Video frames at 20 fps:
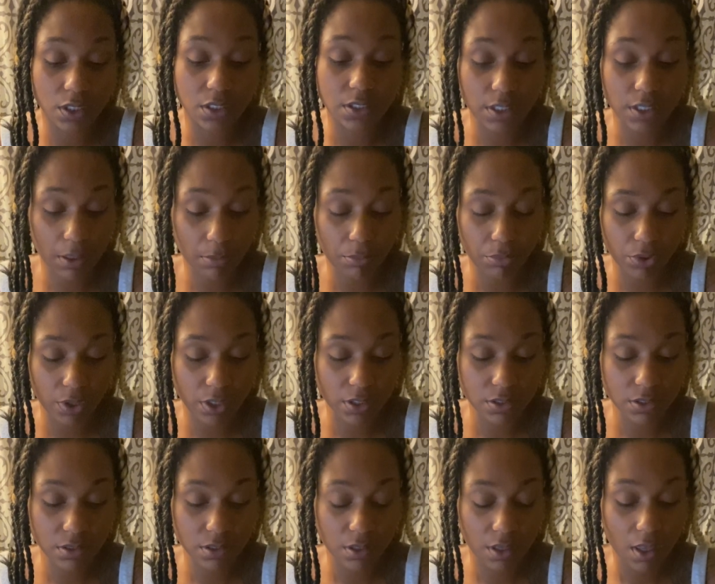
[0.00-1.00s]
this
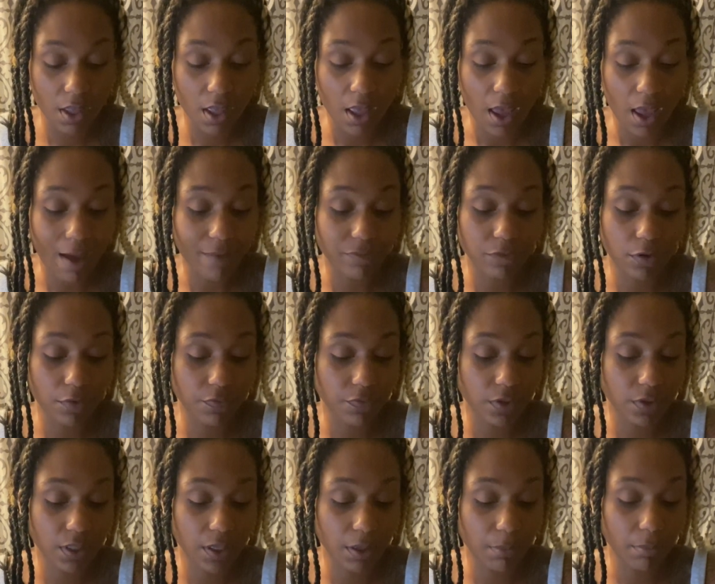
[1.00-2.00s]
empress after
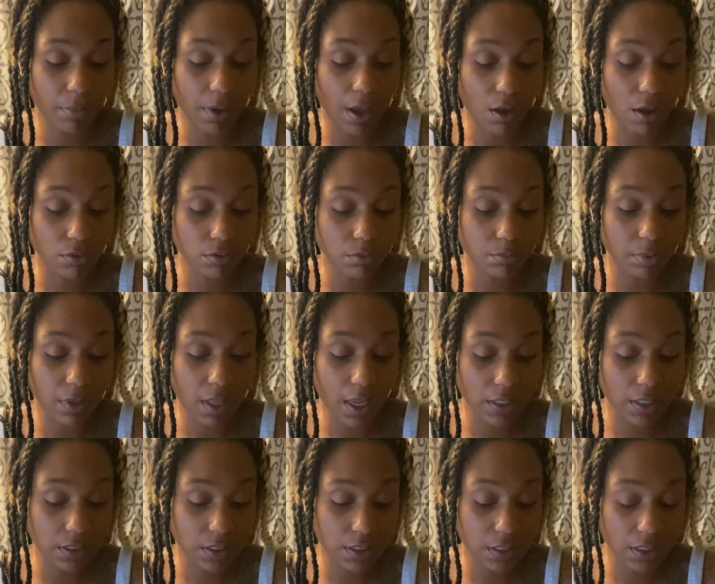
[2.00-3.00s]
feeling bound,
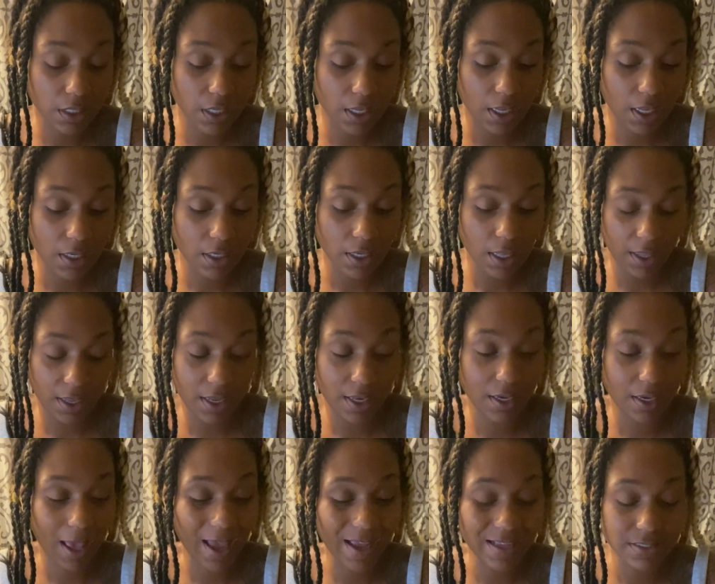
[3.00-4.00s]
blinded, and
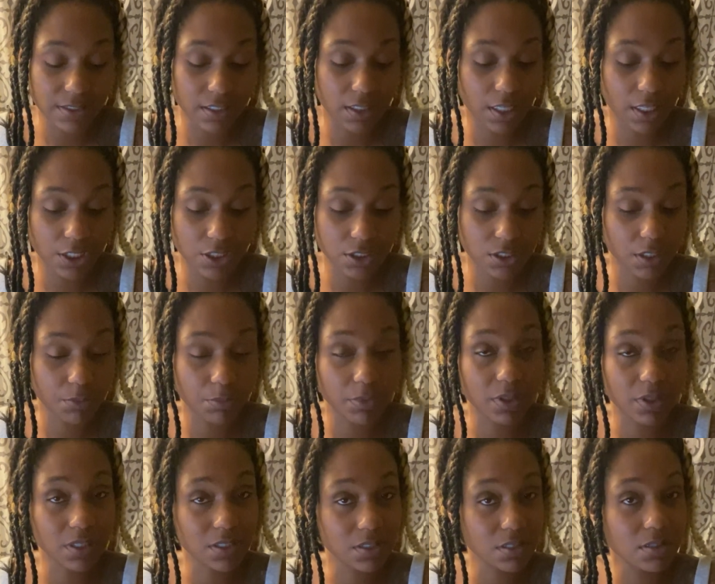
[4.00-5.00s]
in isolation.
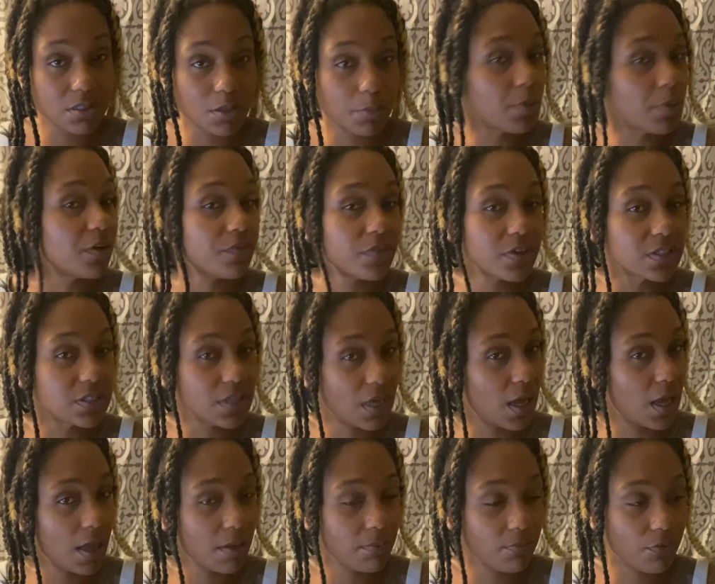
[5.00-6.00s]
But this is the perfect
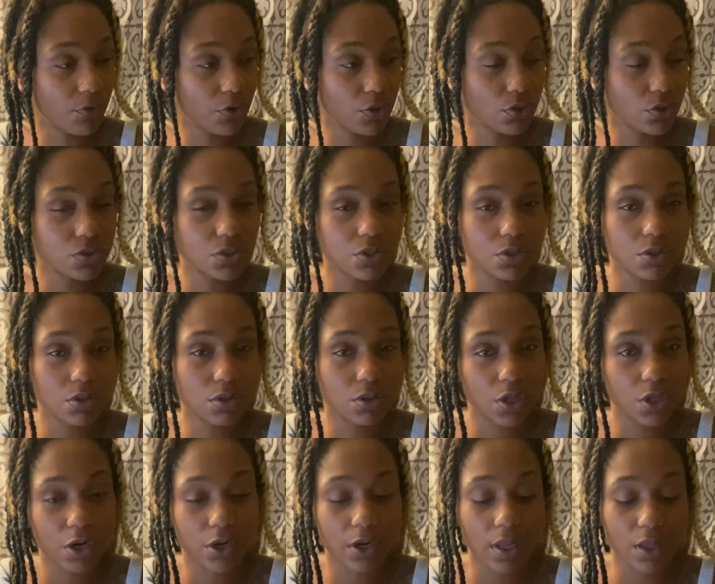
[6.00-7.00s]
time for you to
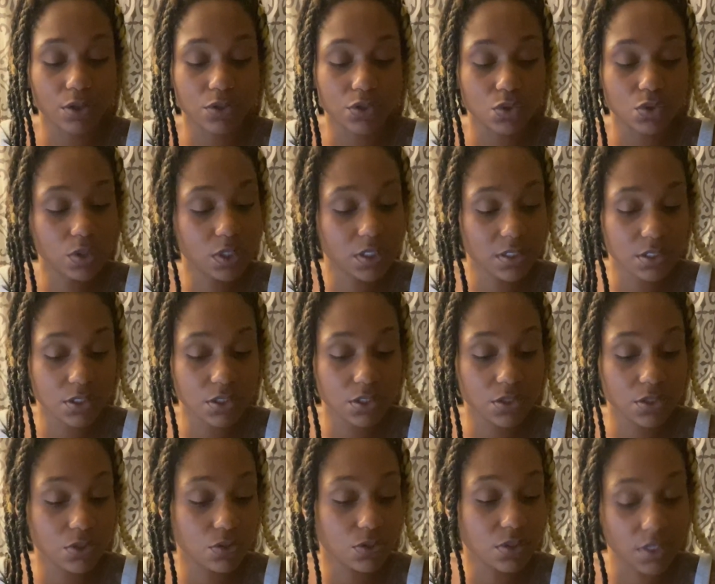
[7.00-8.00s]
learn how to listen
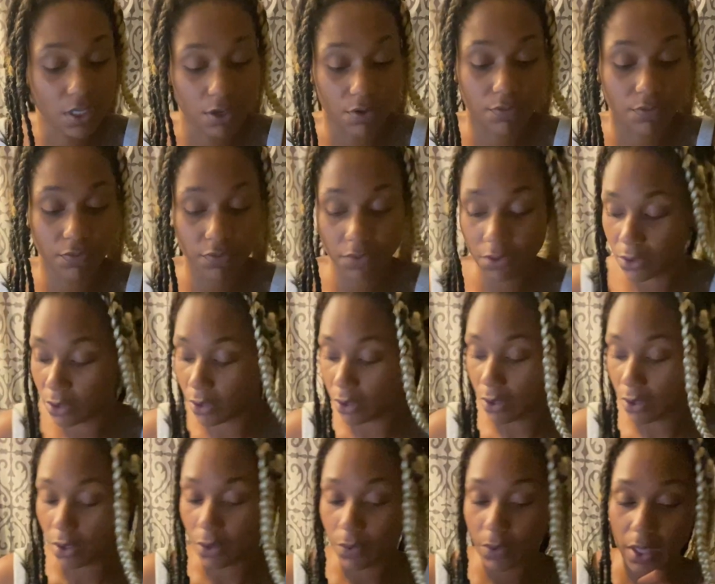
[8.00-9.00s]
to self.
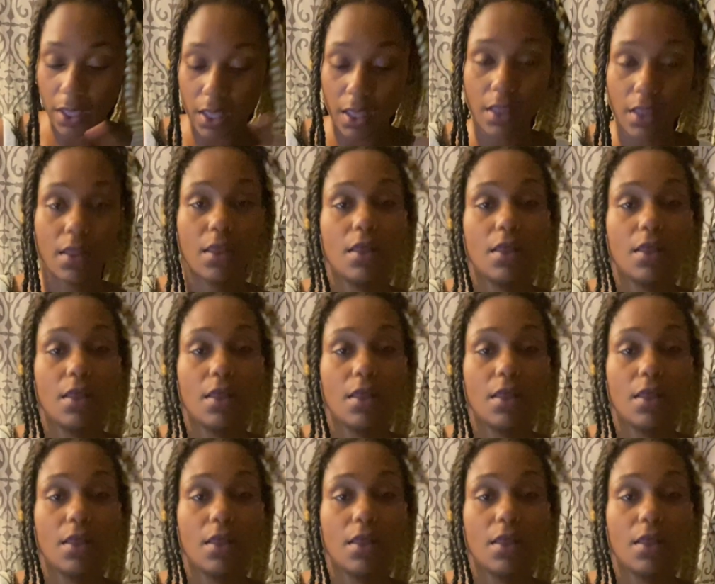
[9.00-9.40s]
Okay,